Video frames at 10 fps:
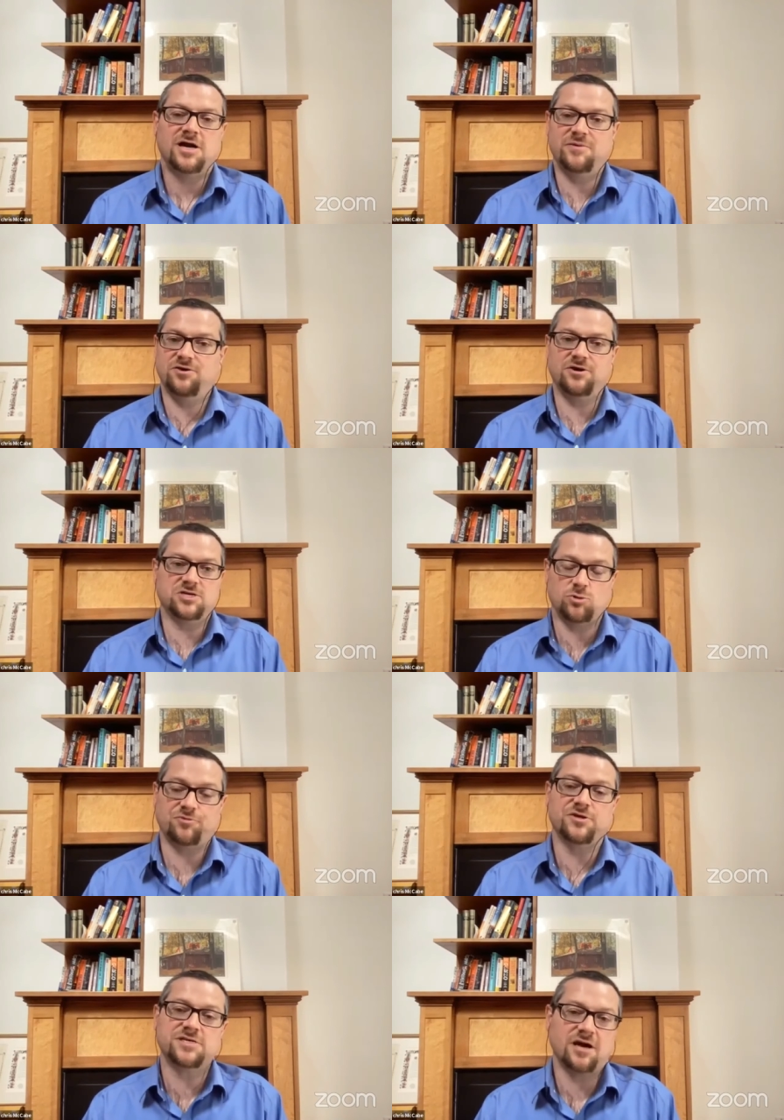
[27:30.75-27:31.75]
I'm either going to
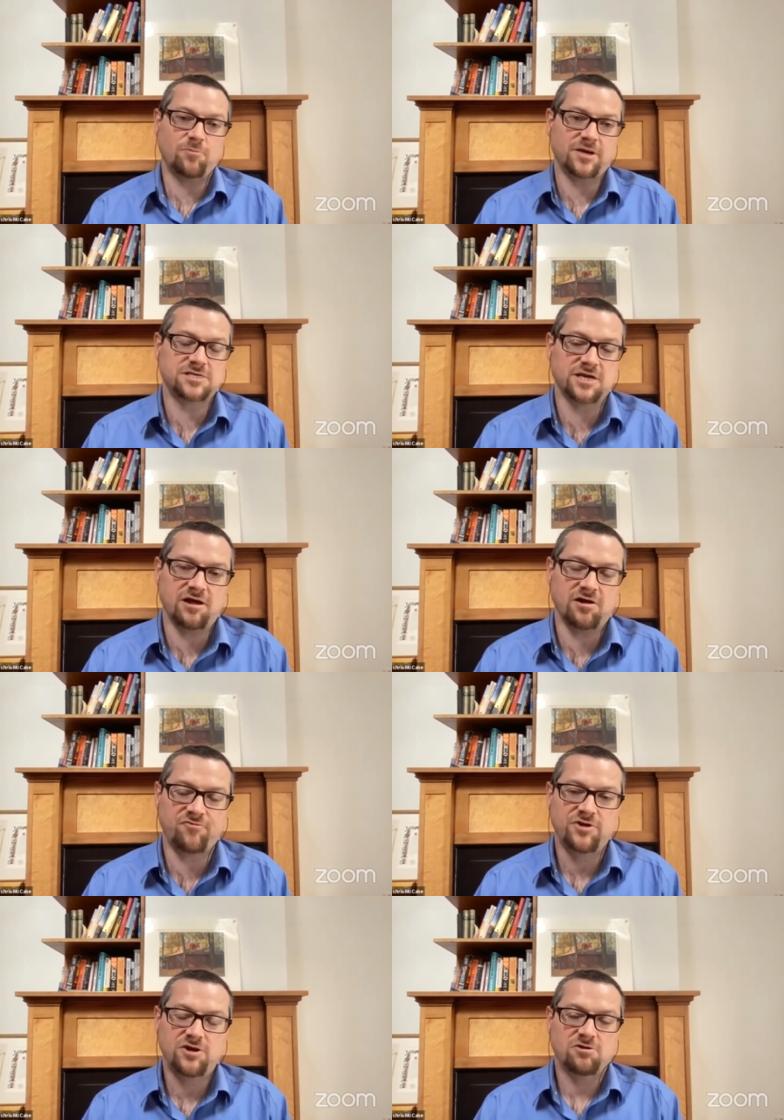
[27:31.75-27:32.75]
sort this out
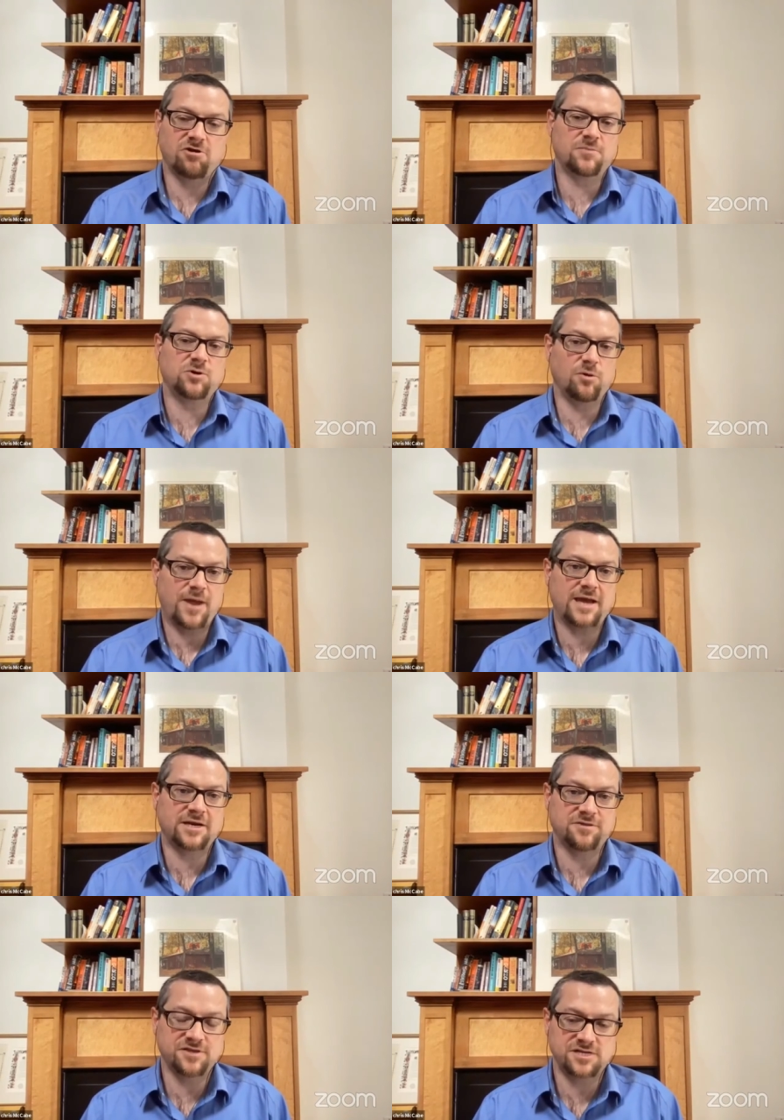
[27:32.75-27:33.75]
myself or I'm going to
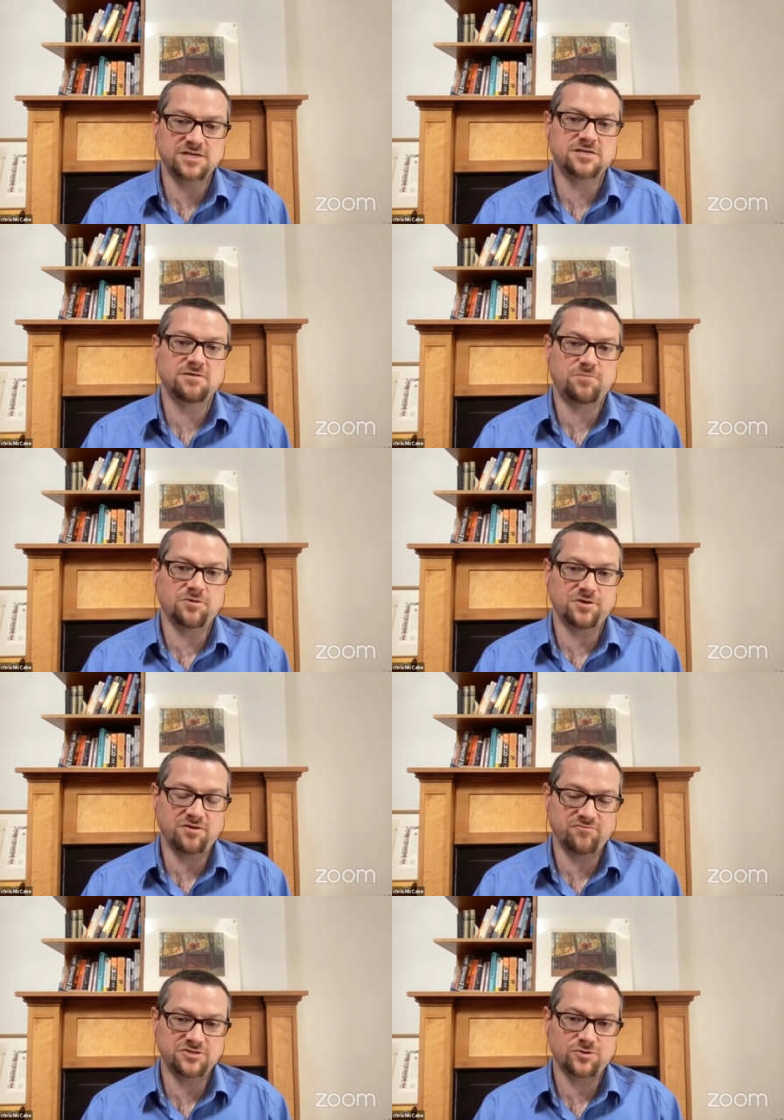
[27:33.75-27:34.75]
abandon this ASIN and pull the
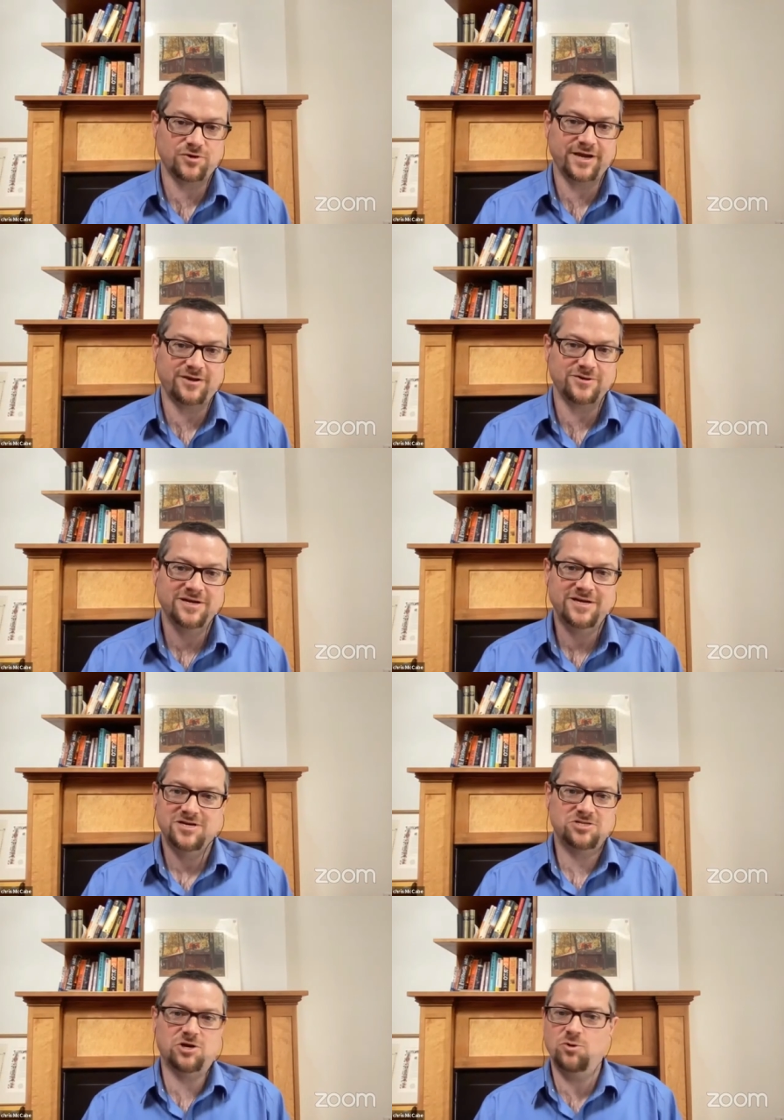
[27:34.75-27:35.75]
inventory out.
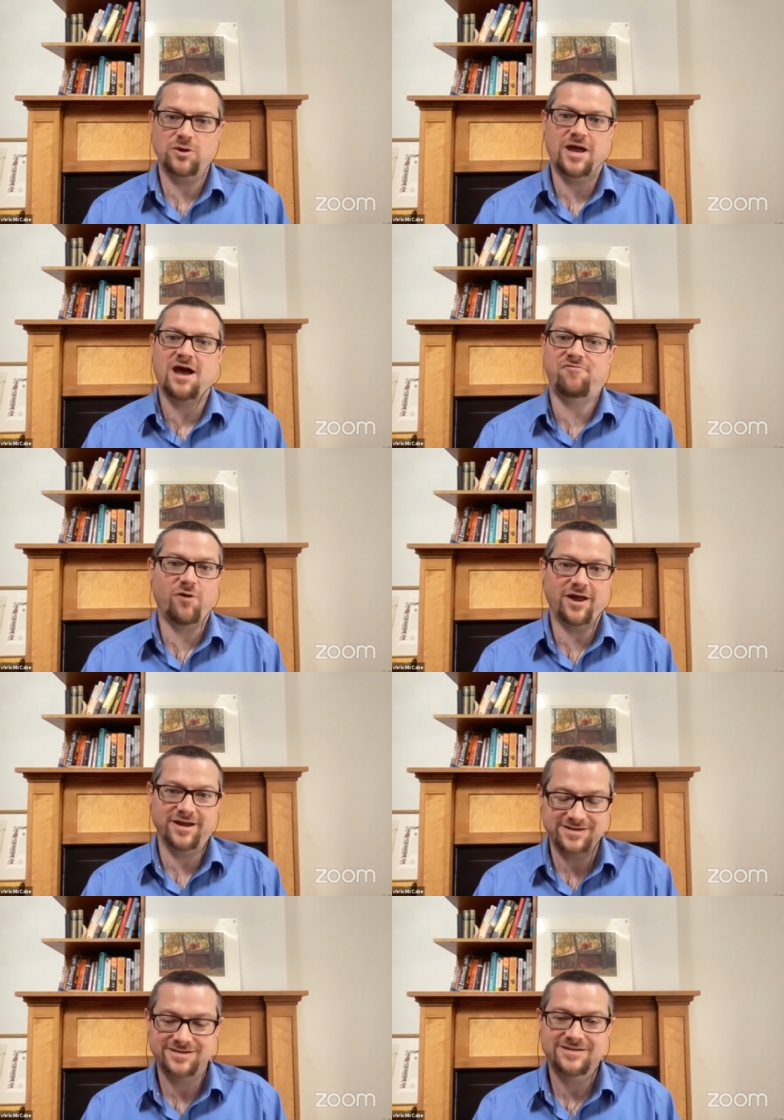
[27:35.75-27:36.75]
Don't halfway
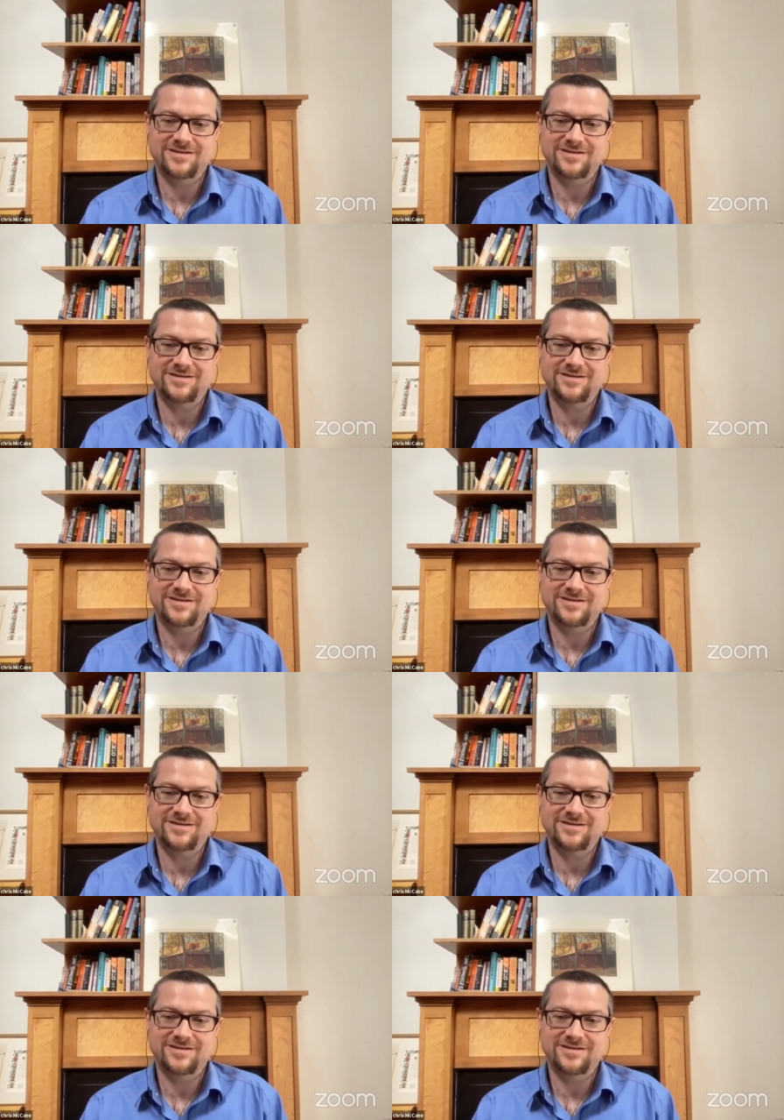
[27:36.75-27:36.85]
it.